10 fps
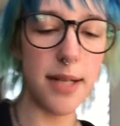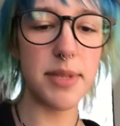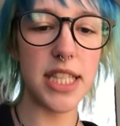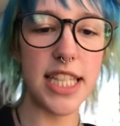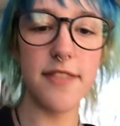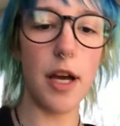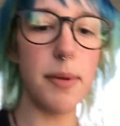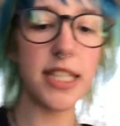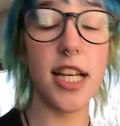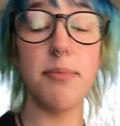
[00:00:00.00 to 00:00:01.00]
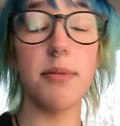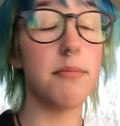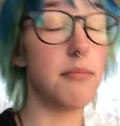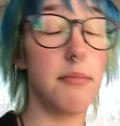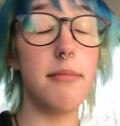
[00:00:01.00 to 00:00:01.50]
believe I picked up
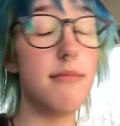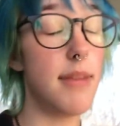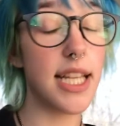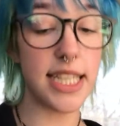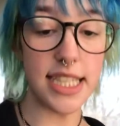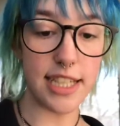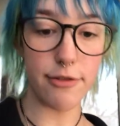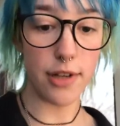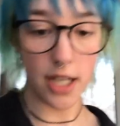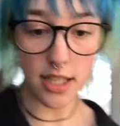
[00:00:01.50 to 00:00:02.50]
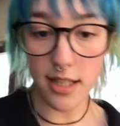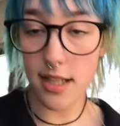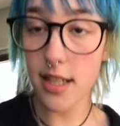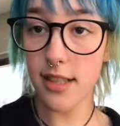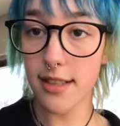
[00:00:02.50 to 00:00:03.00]
many
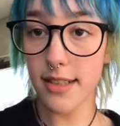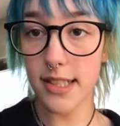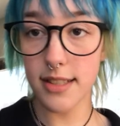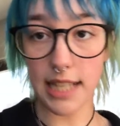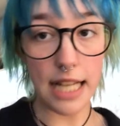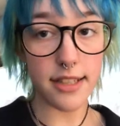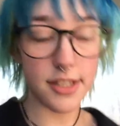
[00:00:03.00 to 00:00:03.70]
different scents,